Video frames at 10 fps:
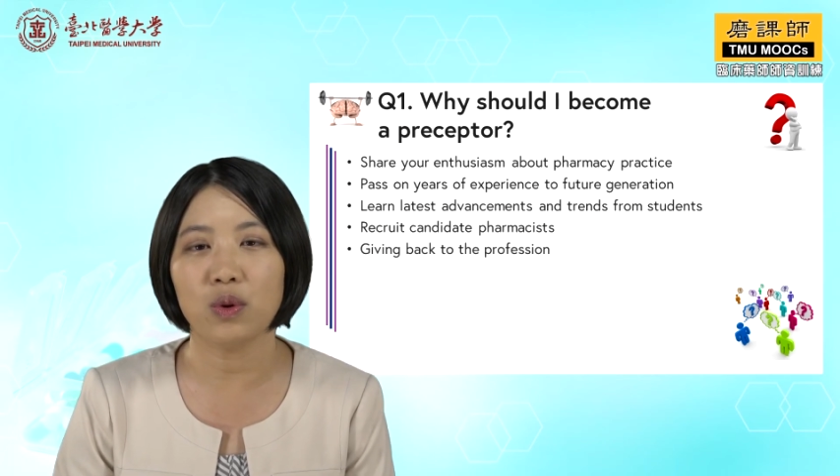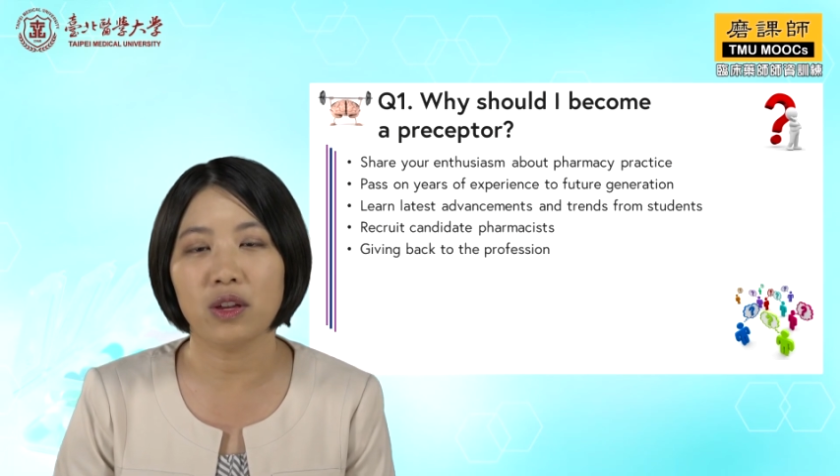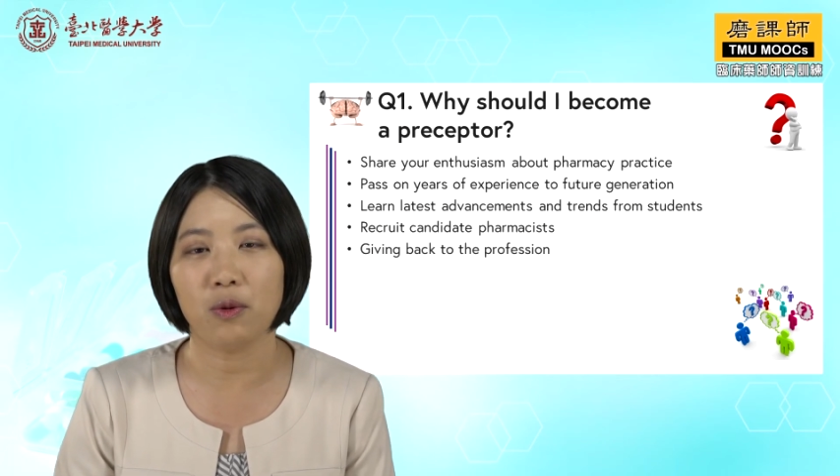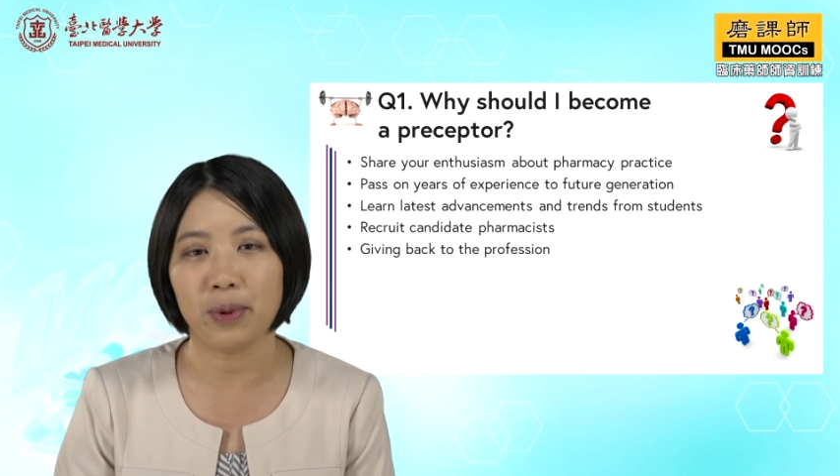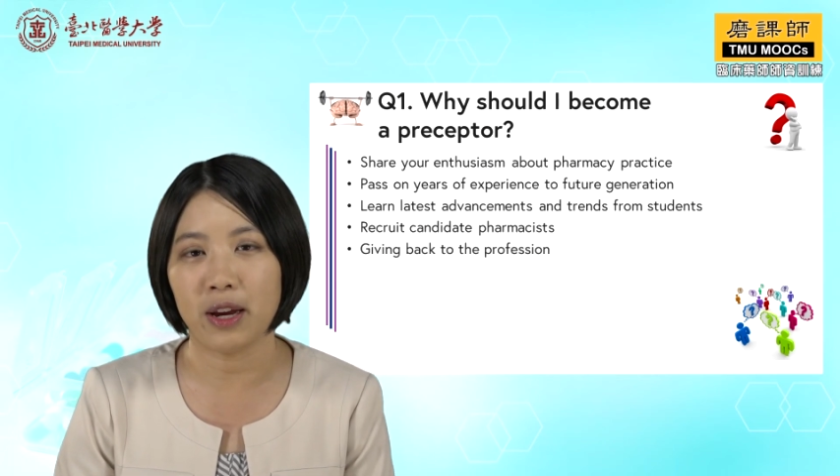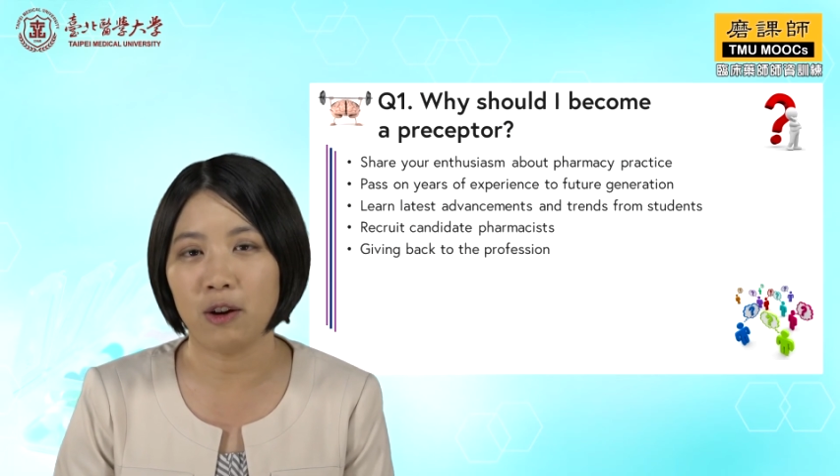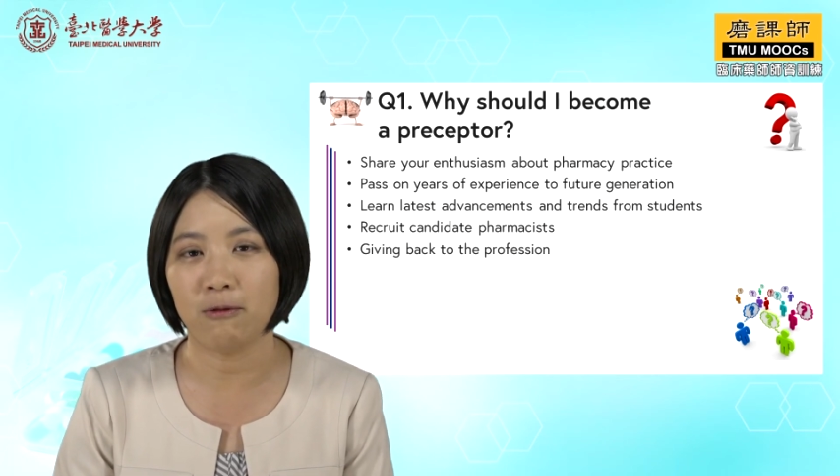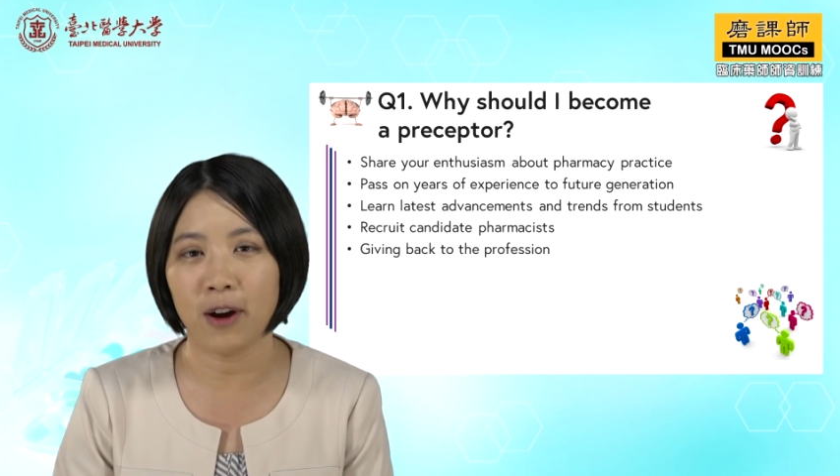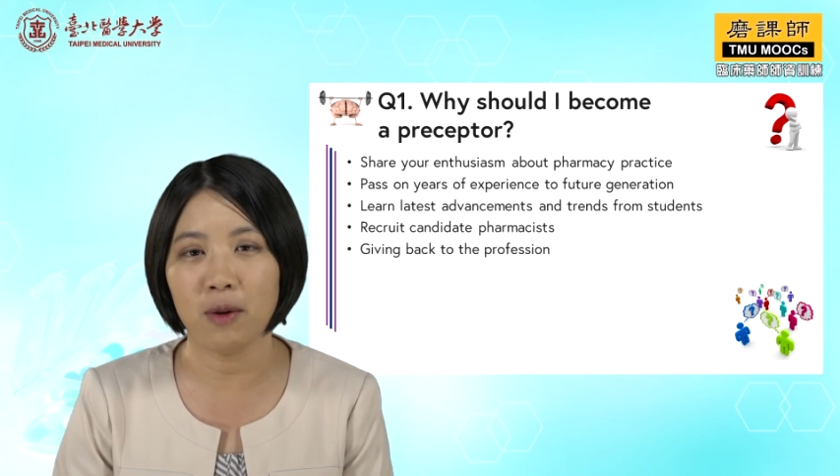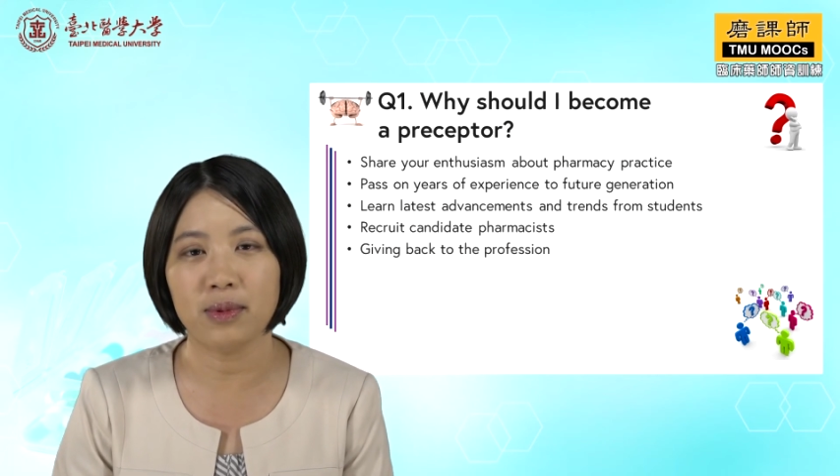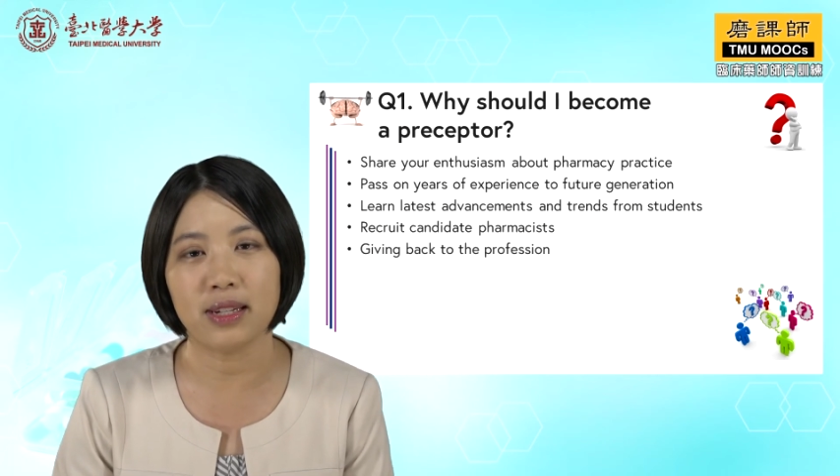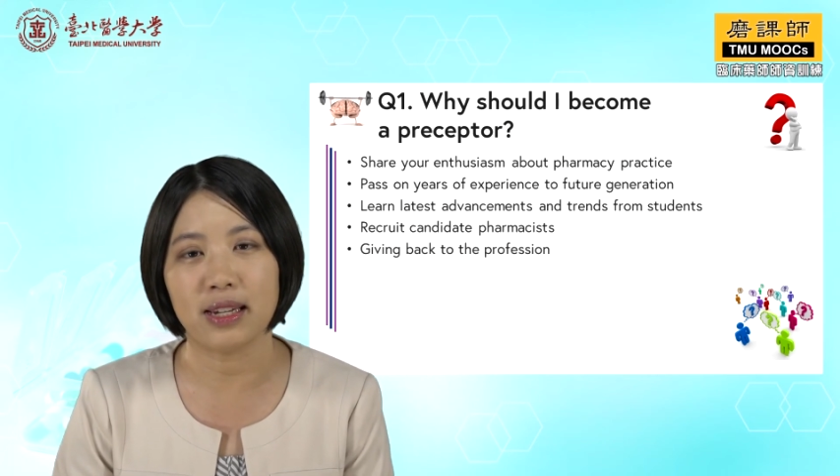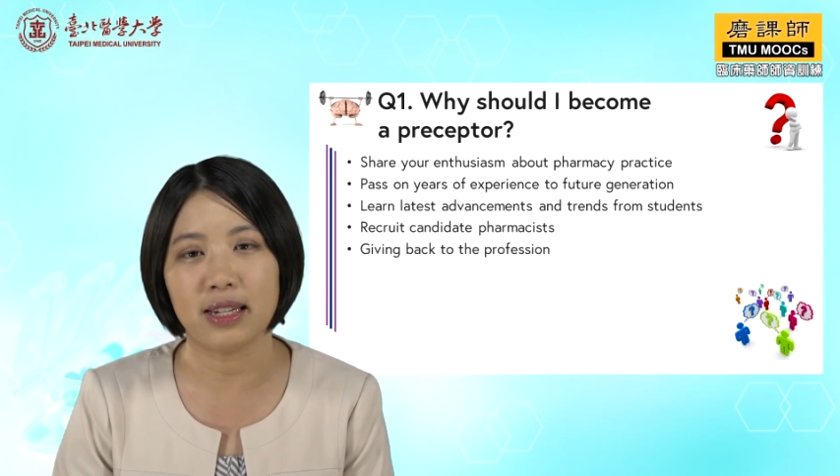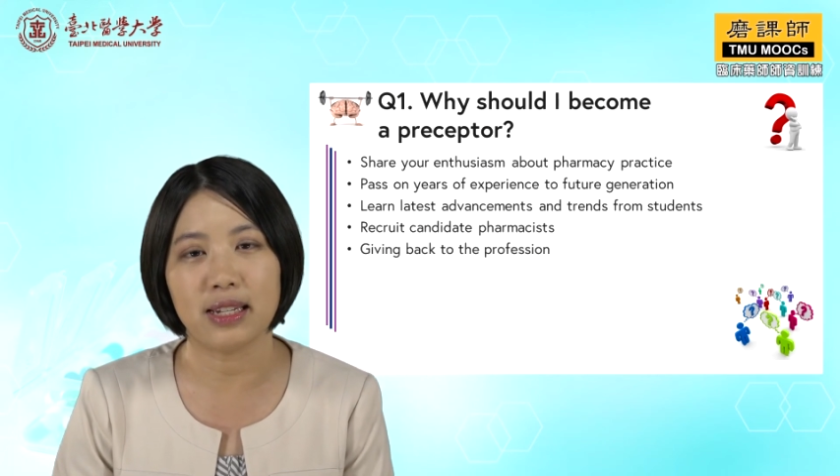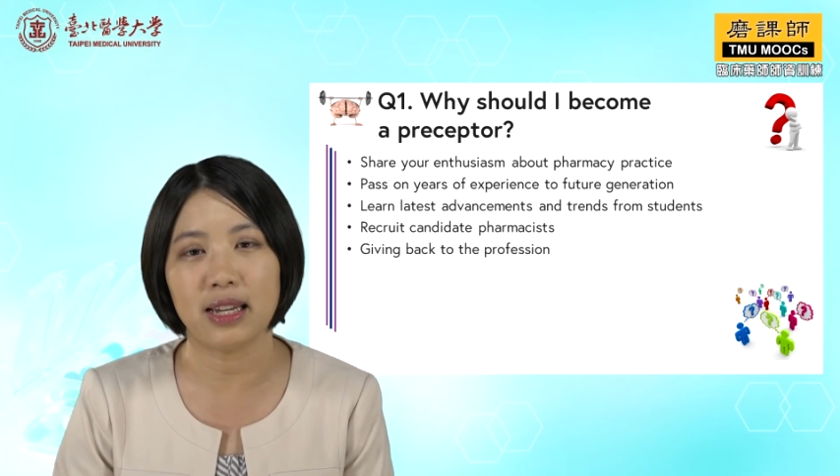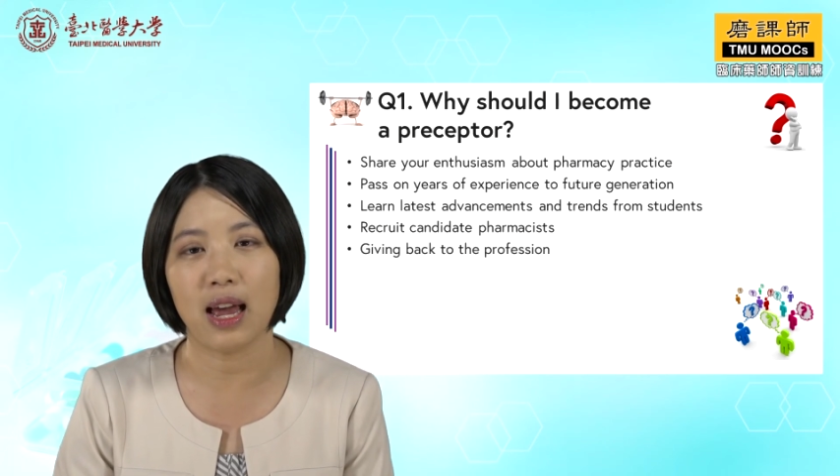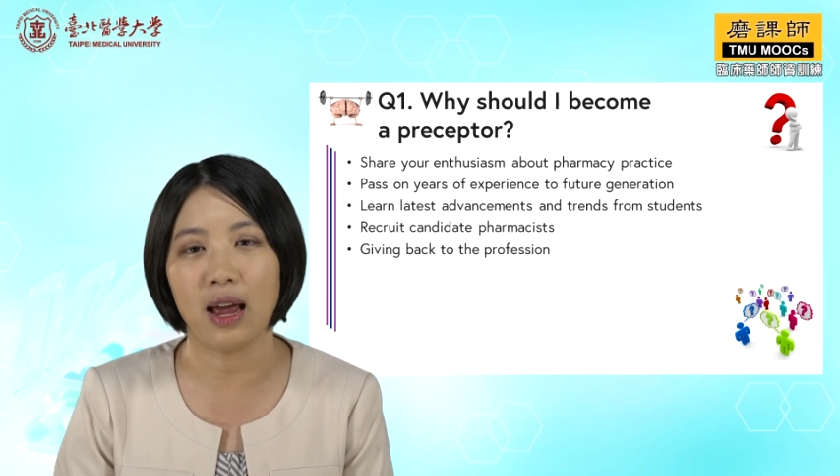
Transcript: with your peer pharmacists,